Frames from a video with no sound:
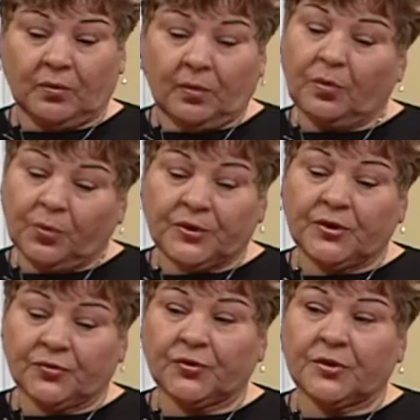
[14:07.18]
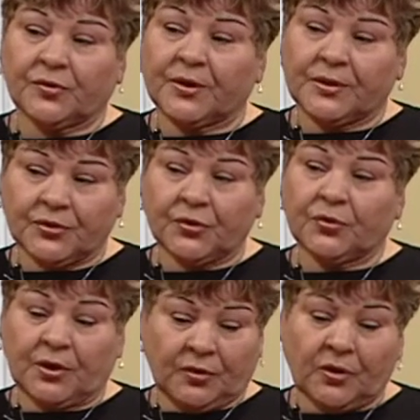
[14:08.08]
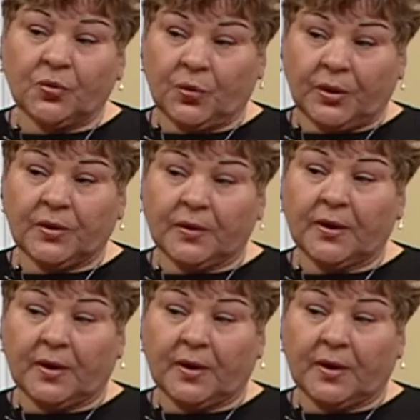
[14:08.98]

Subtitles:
we teach the tradition, and they do it. Yes.